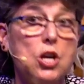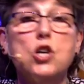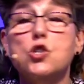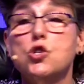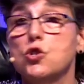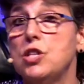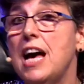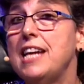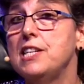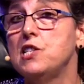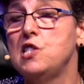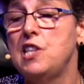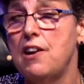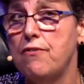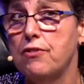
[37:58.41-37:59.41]
So that is
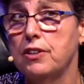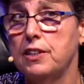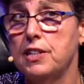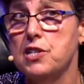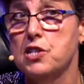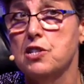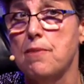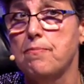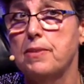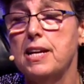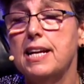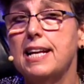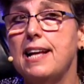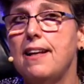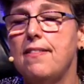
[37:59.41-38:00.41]
definitely
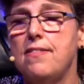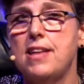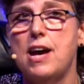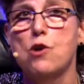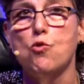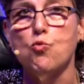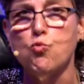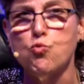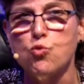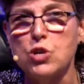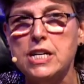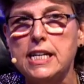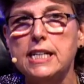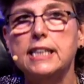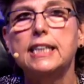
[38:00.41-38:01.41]
something that
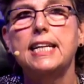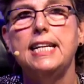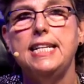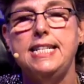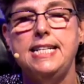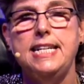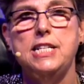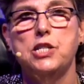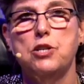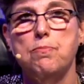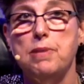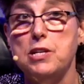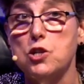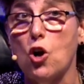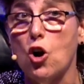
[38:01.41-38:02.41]
really needs to
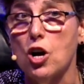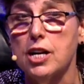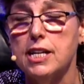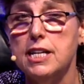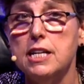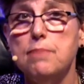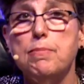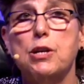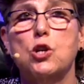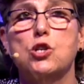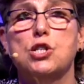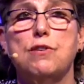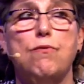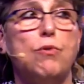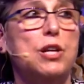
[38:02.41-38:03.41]
be targeted,
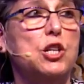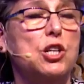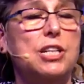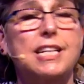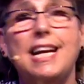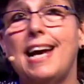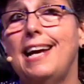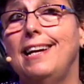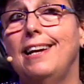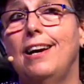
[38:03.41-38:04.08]
because if we could get